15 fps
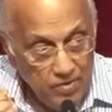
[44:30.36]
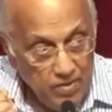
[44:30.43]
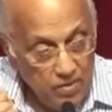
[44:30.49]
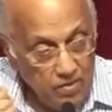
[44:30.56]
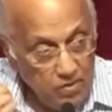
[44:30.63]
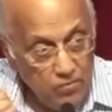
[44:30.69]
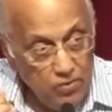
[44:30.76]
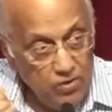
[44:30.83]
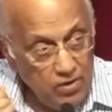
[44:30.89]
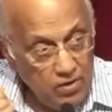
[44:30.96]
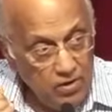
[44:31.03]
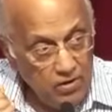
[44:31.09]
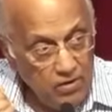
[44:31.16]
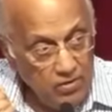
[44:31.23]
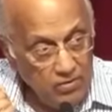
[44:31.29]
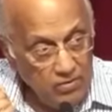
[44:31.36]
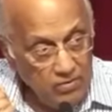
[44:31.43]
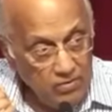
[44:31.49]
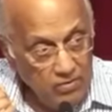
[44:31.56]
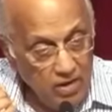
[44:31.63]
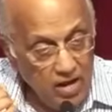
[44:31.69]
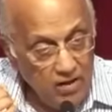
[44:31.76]
The reward,
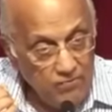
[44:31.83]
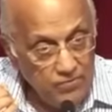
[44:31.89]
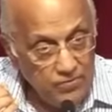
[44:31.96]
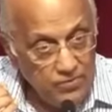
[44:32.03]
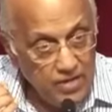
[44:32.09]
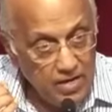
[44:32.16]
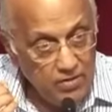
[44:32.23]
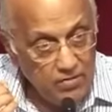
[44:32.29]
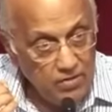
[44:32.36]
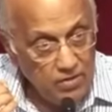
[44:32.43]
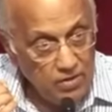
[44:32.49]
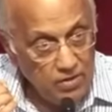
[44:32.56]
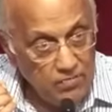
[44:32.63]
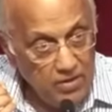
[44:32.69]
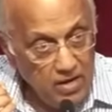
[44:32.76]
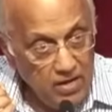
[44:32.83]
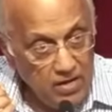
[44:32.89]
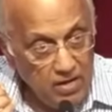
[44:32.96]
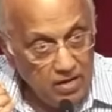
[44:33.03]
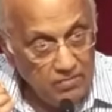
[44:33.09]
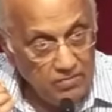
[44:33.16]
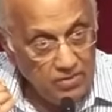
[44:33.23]
I've said to the Lord many
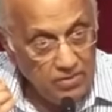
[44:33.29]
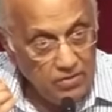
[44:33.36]
times,